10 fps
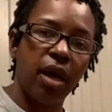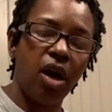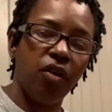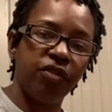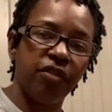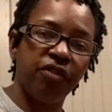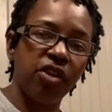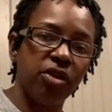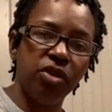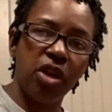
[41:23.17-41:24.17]
Off the
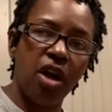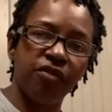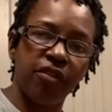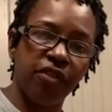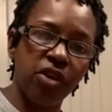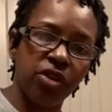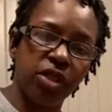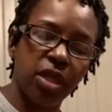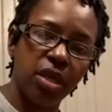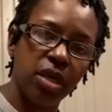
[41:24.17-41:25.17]
first, you know, off the
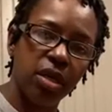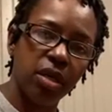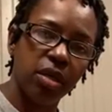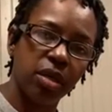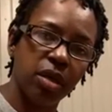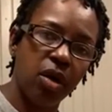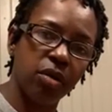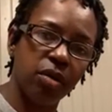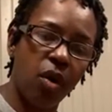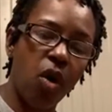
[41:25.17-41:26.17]
first
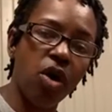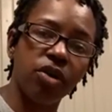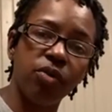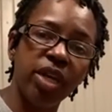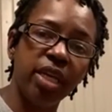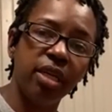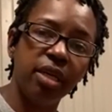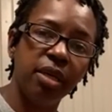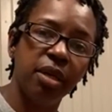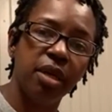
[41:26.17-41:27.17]
order
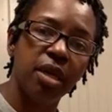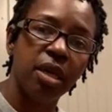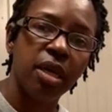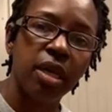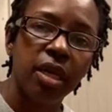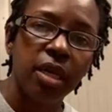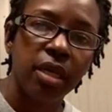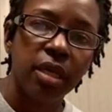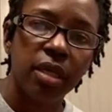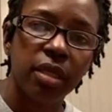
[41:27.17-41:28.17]
really.
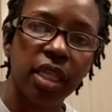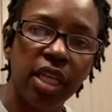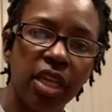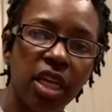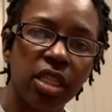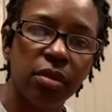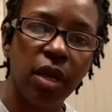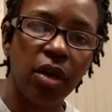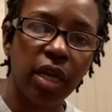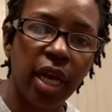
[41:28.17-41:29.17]
Sell the custom,
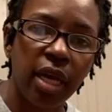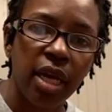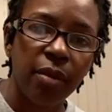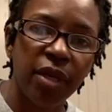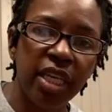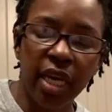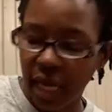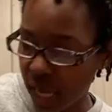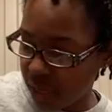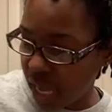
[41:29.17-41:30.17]
Okay. But
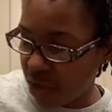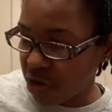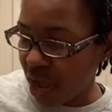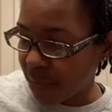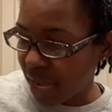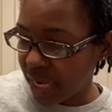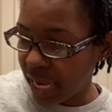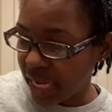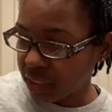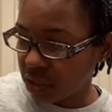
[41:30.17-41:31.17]
yeah, I, I don't know. I might
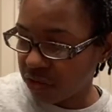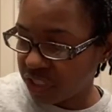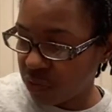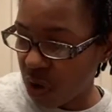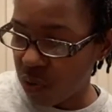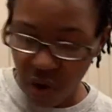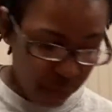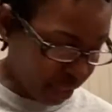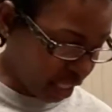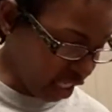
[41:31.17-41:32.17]
ask her if she want
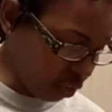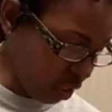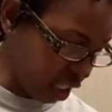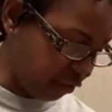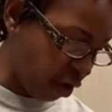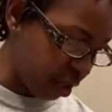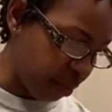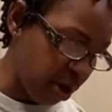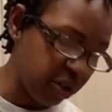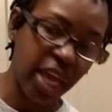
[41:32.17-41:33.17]
one, but this one is for the
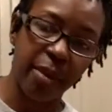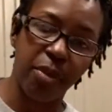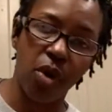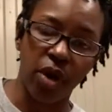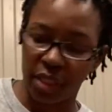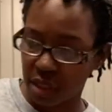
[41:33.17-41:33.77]
birthday boy.